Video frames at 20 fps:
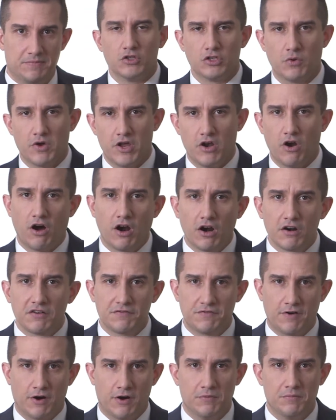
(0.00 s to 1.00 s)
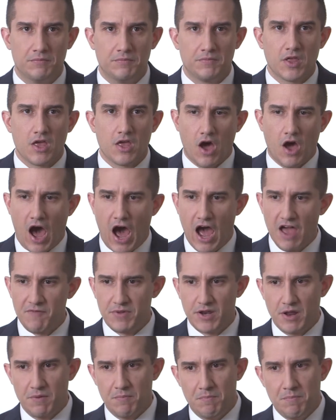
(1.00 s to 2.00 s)
So in our firm, I've
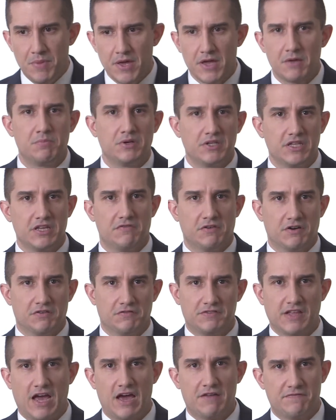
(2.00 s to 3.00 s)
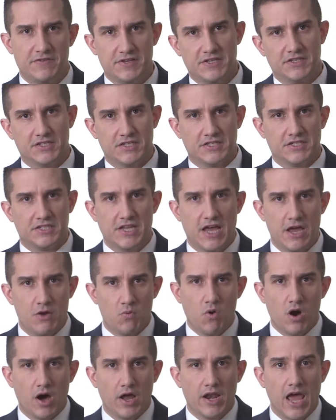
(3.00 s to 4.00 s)
been a big believer in flat fees since day
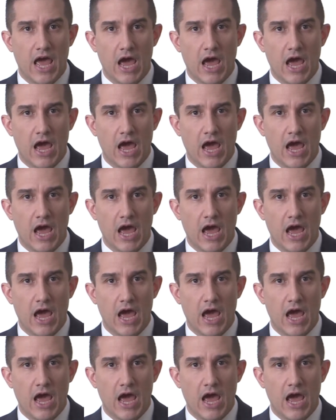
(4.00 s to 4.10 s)
one.